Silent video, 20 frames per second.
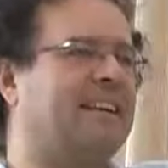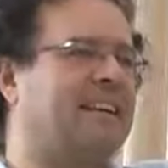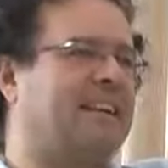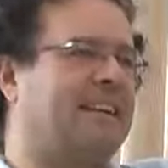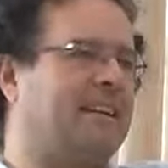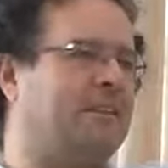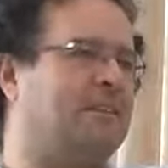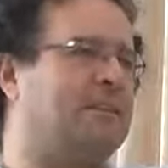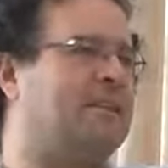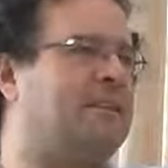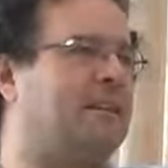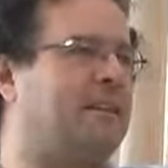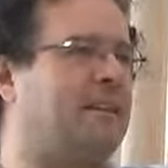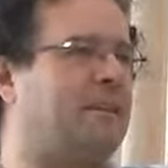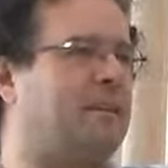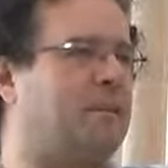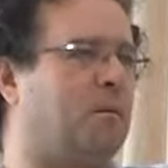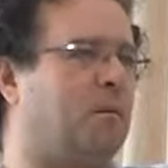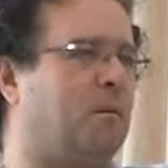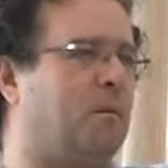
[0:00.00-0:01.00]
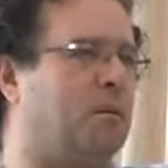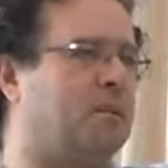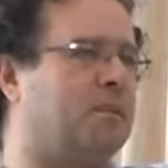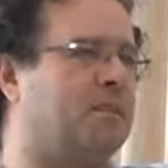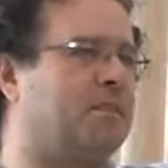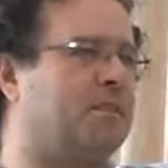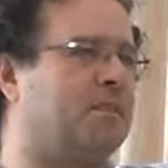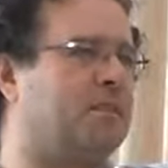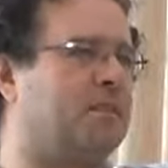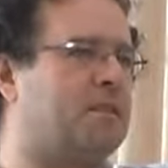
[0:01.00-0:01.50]
Can you say
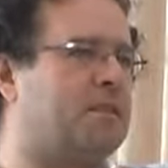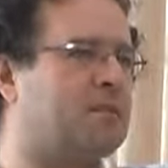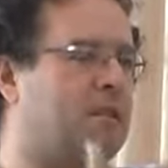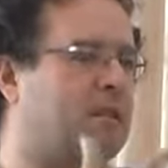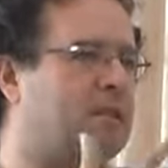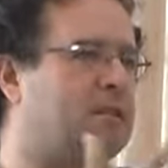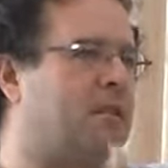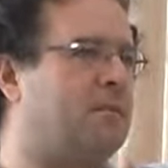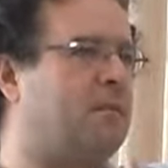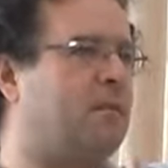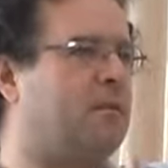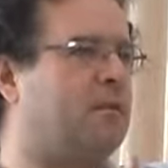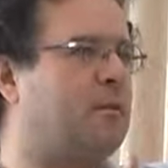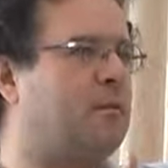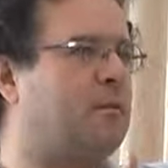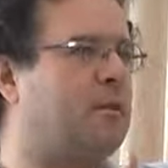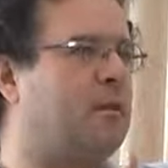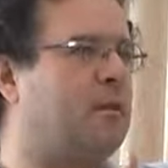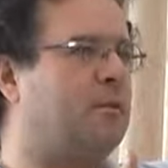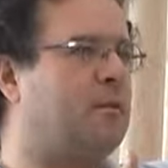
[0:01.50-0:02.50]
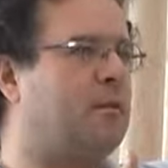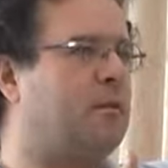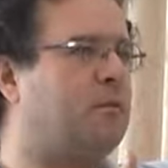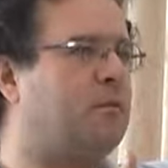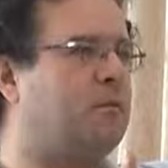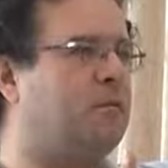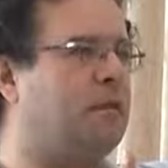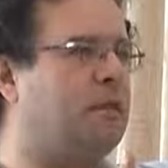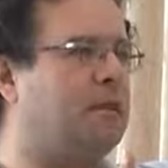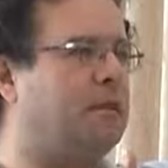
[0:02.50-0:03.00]
what's special about the people
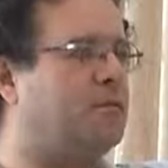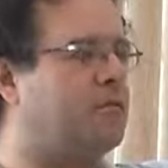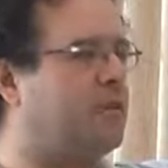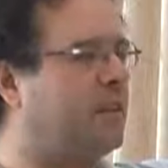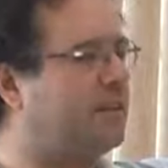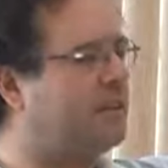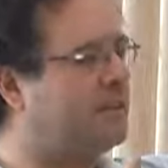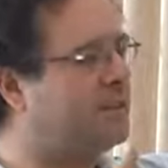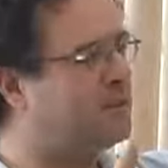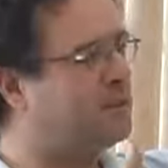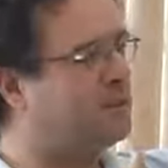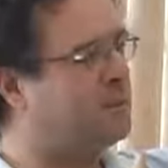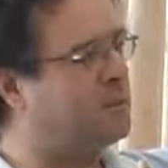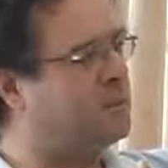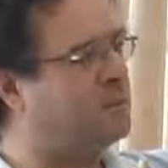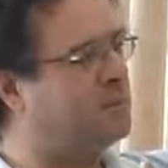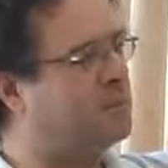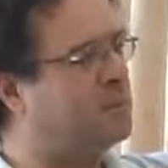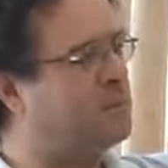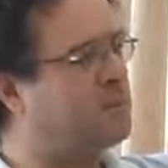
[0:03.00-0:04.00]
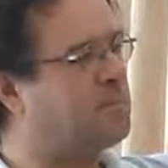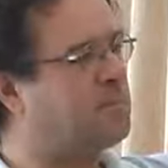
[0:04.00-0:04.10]
who feel attracted to you?